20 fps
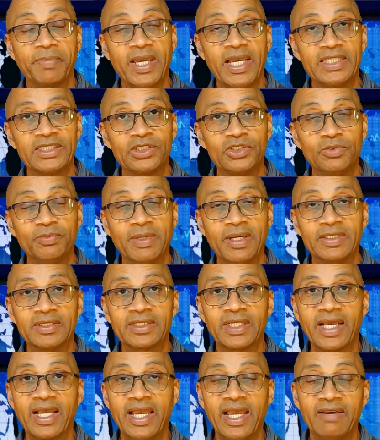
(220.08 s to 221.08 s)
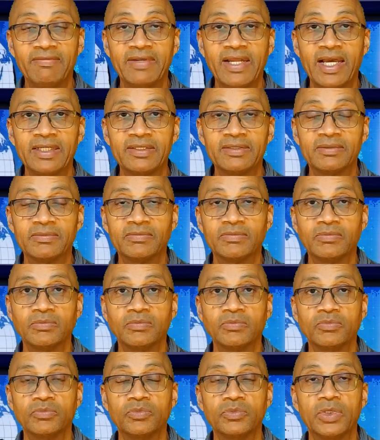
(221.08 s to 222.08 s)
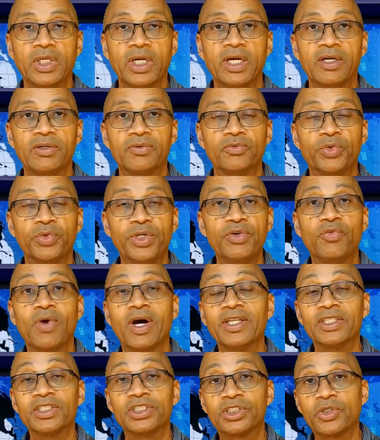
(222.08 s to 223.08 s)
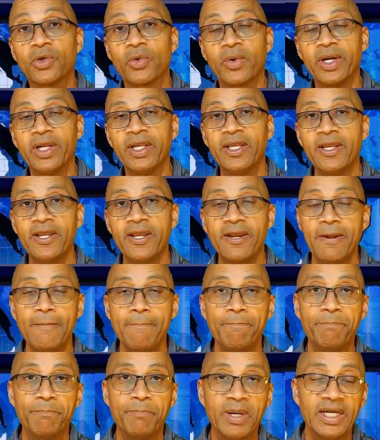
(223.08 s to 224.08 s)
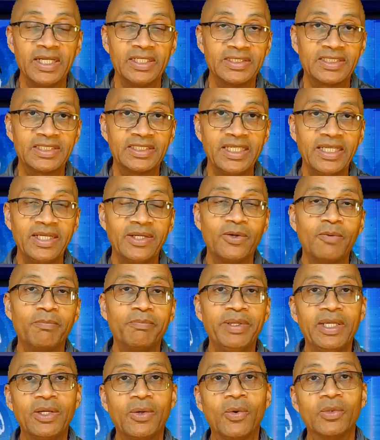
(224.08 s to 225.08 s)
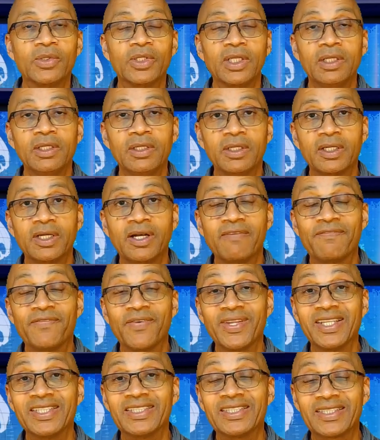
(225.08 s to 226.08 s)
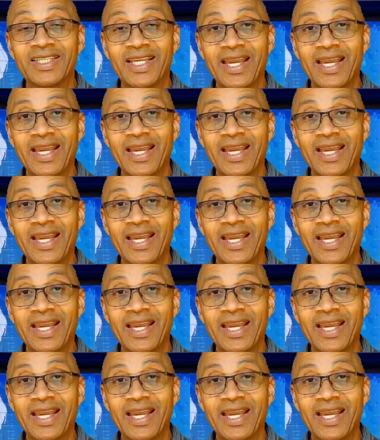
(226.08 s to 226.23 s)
in the past 2 months. And I have not rerun the story. But still be on the look for the